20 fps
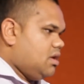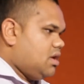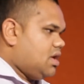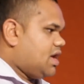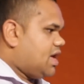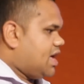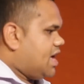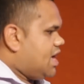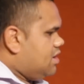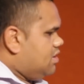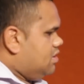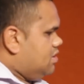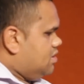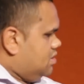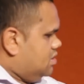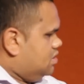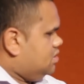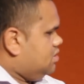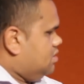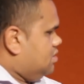
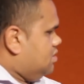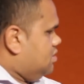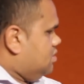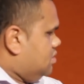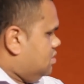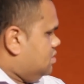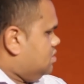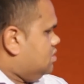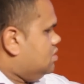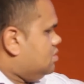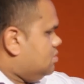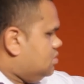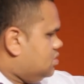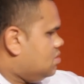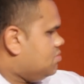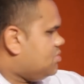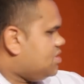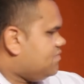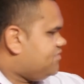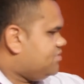okay,
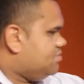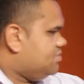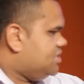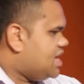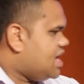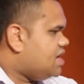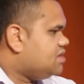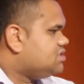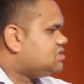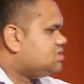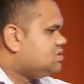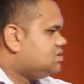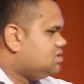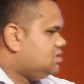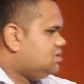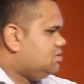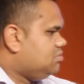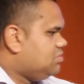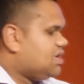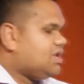you're from the ocean,
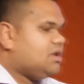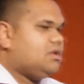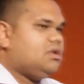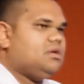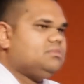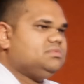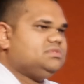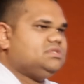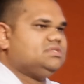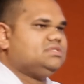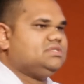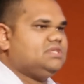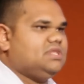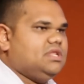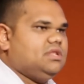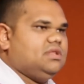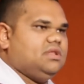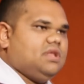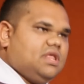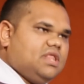you bring in lobsters
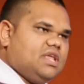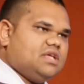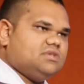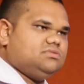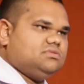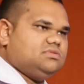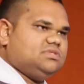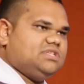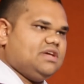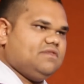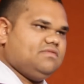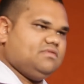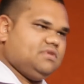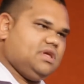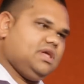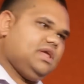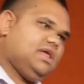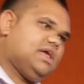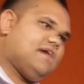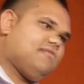and, and that sort of stuff,
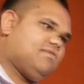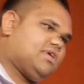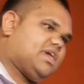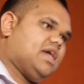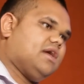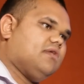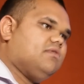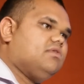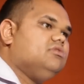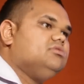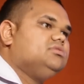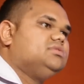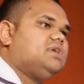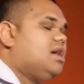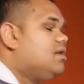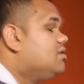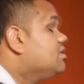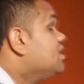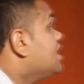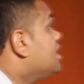you have a kangaroo
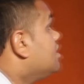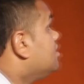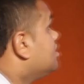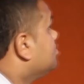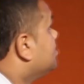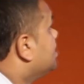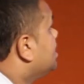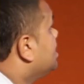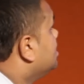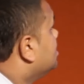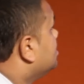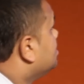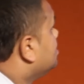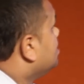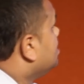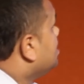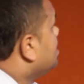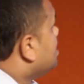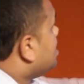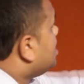tail, you know what I mean? And,
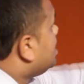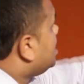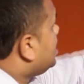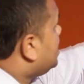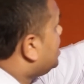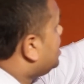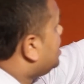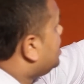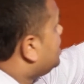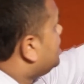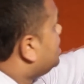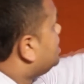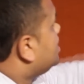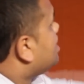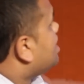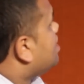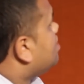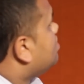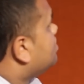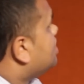and
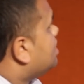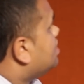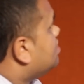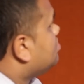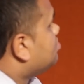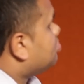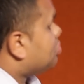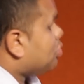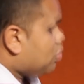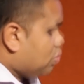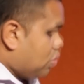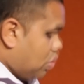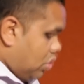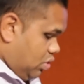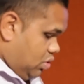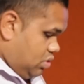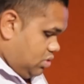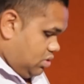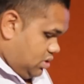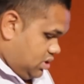knowing that
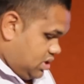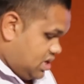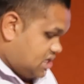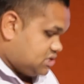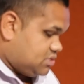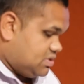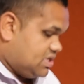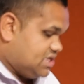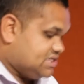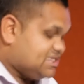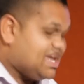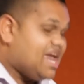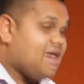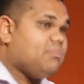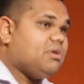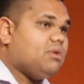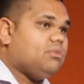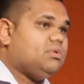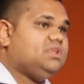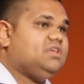yes, we're the same,
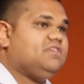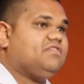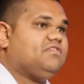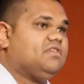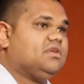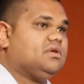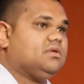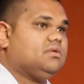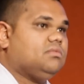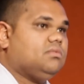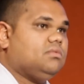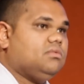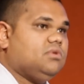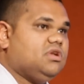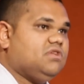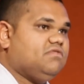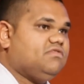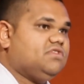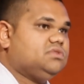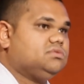but we're different. We're
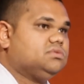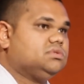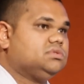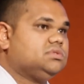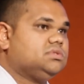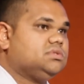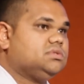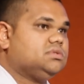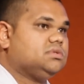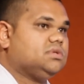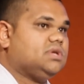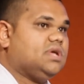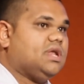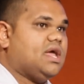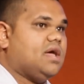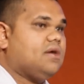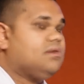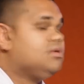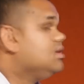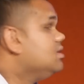individuals, you
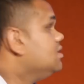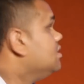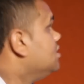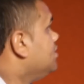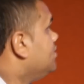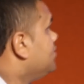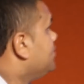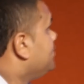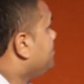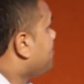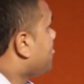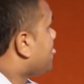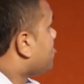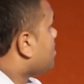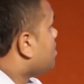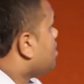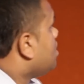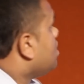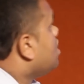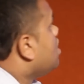know, and
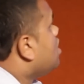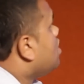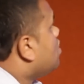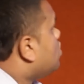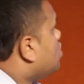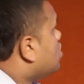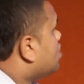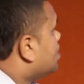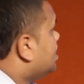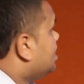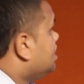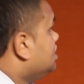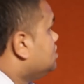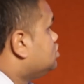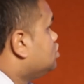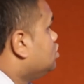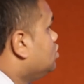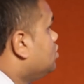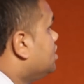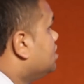walking in
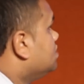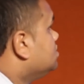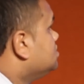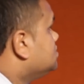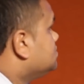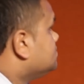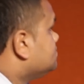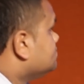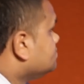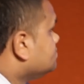two worlds,